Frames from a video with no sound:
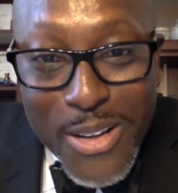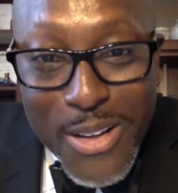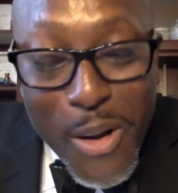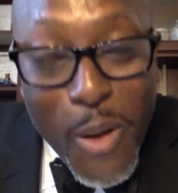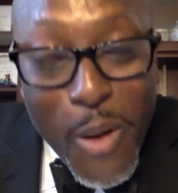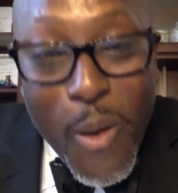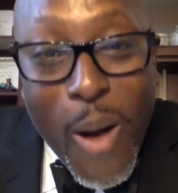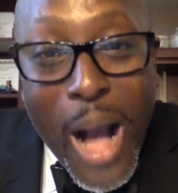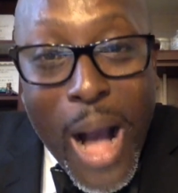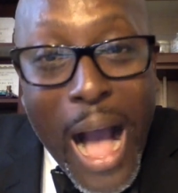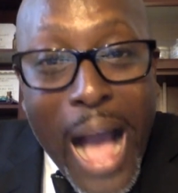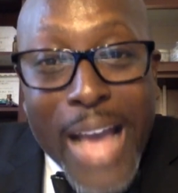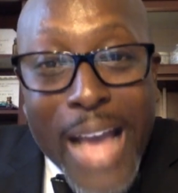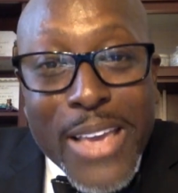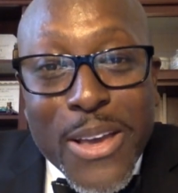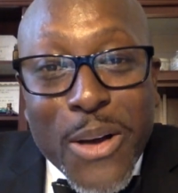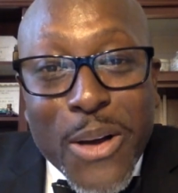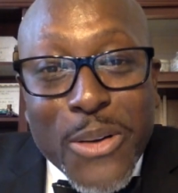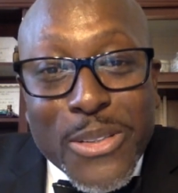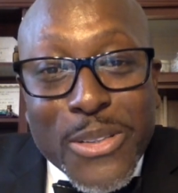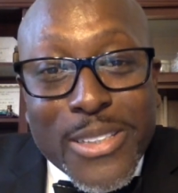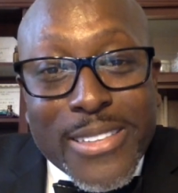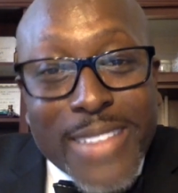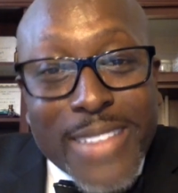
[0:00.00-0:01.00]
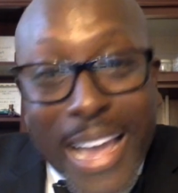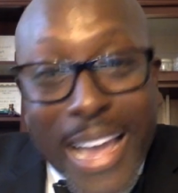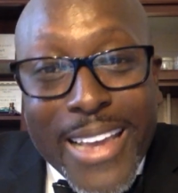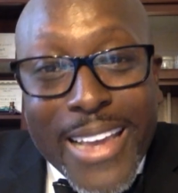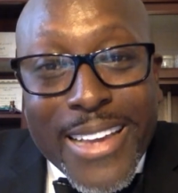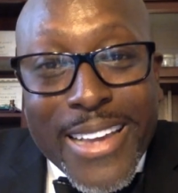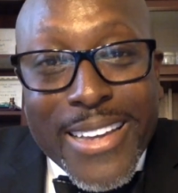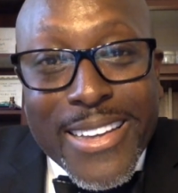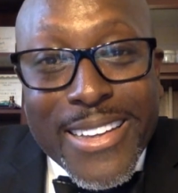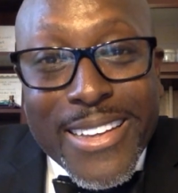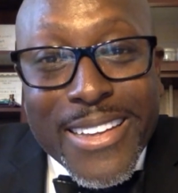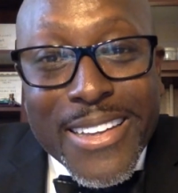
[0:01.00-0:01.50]
Ohio
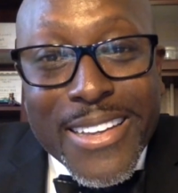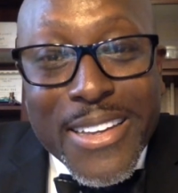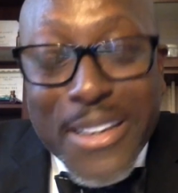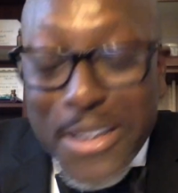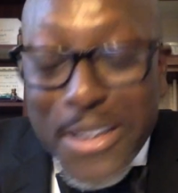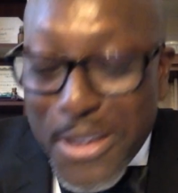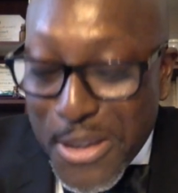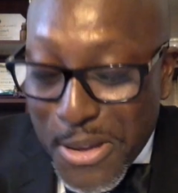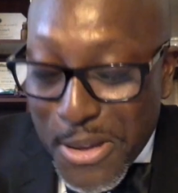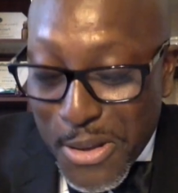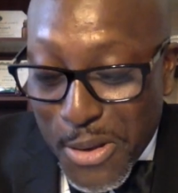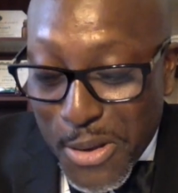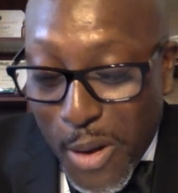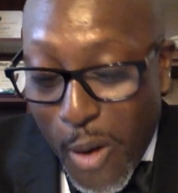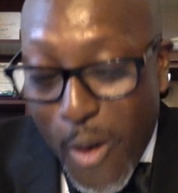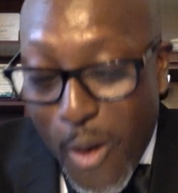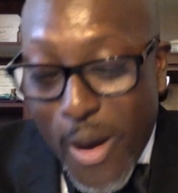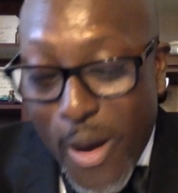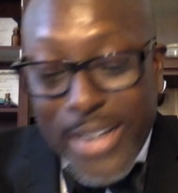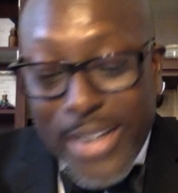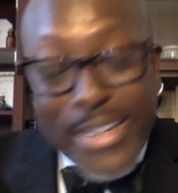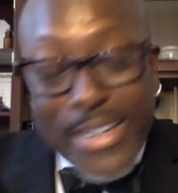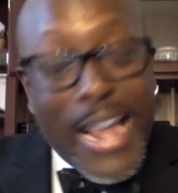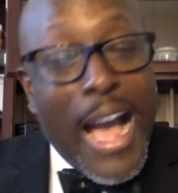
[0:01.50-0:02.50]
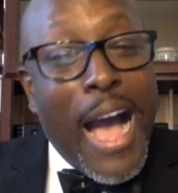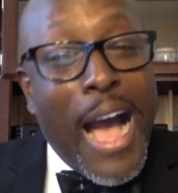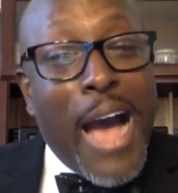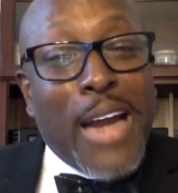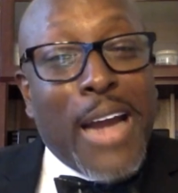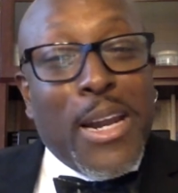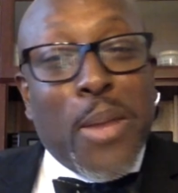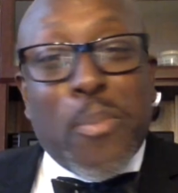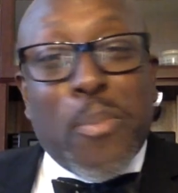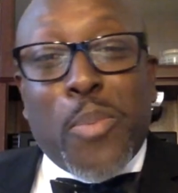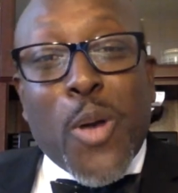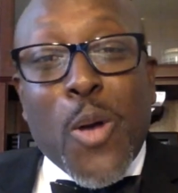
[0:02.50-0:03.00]
State, going
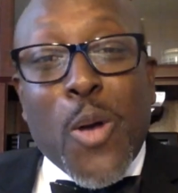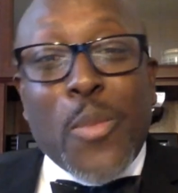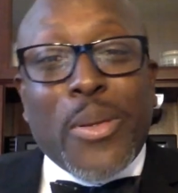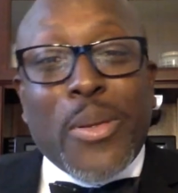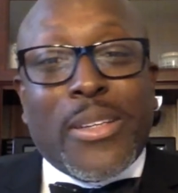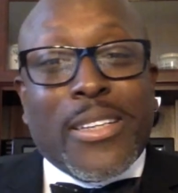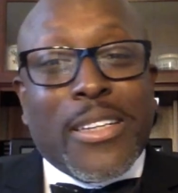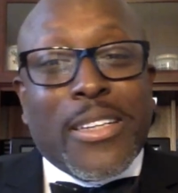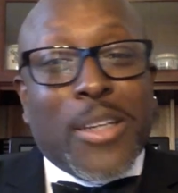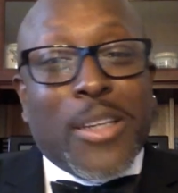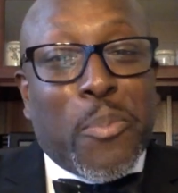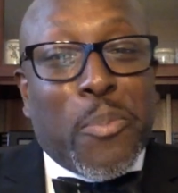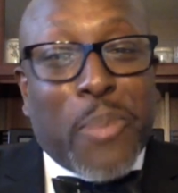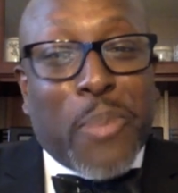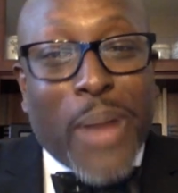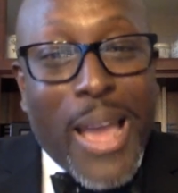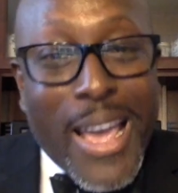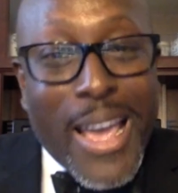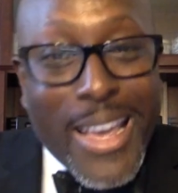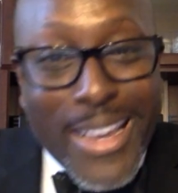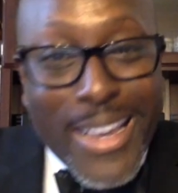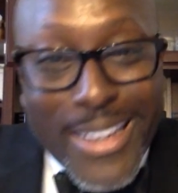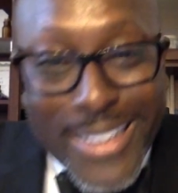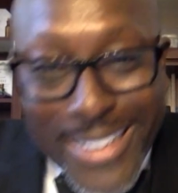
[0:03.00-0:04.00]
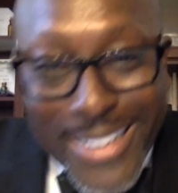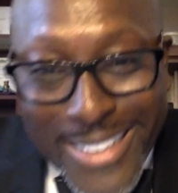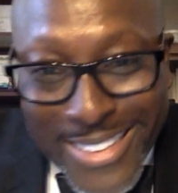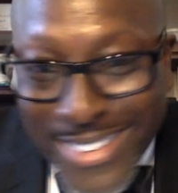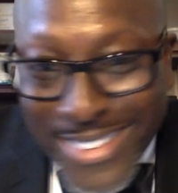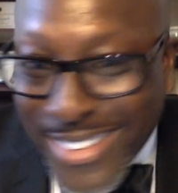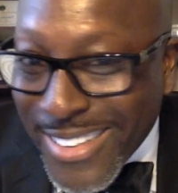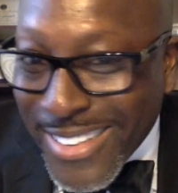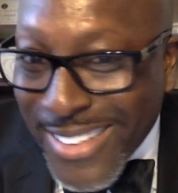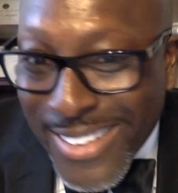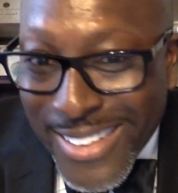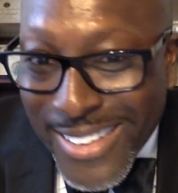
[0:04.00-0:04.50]
down to Bloomington to play
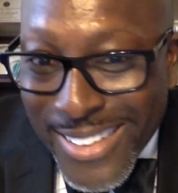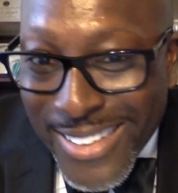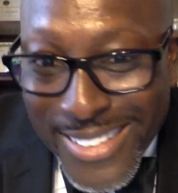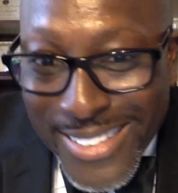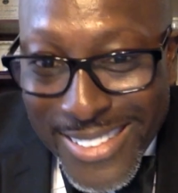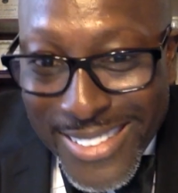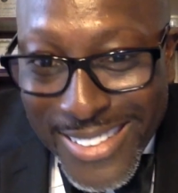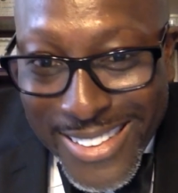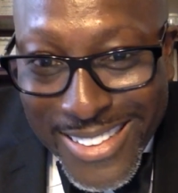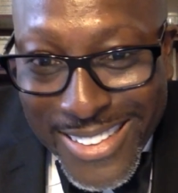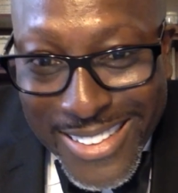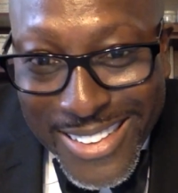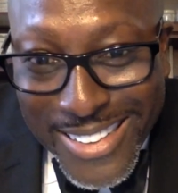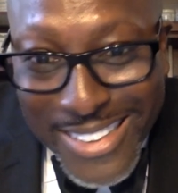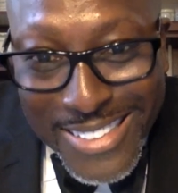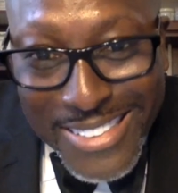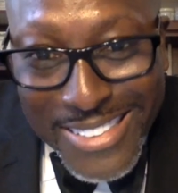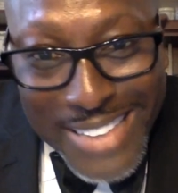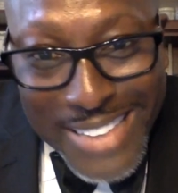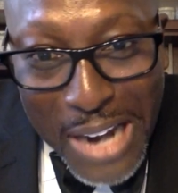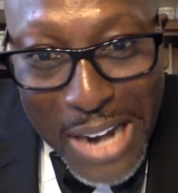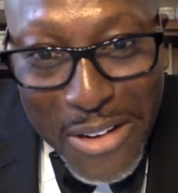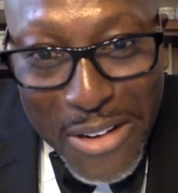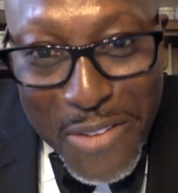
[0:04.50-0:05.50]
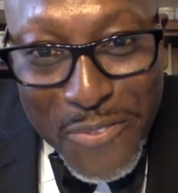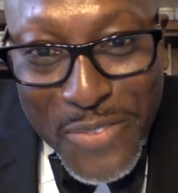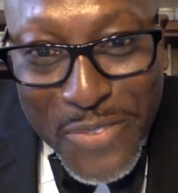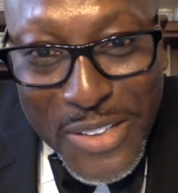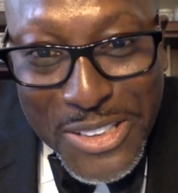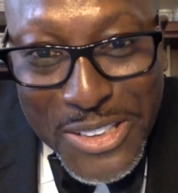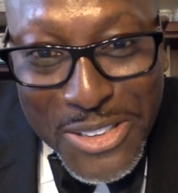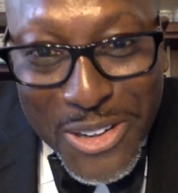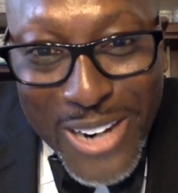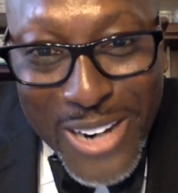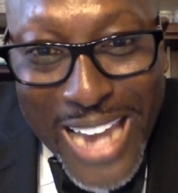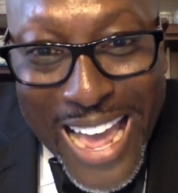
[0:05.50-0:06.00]
the
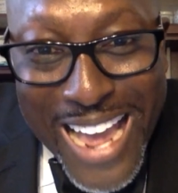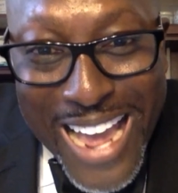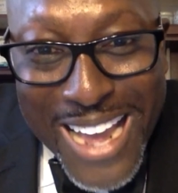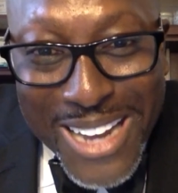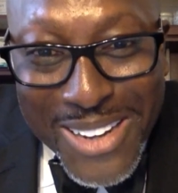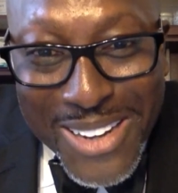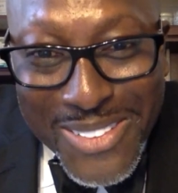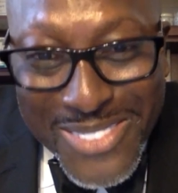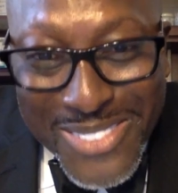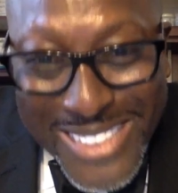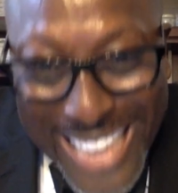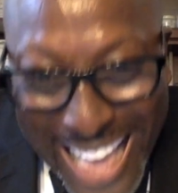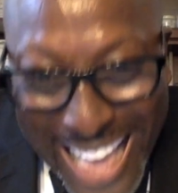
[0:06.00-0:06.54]
sacrificial lambs.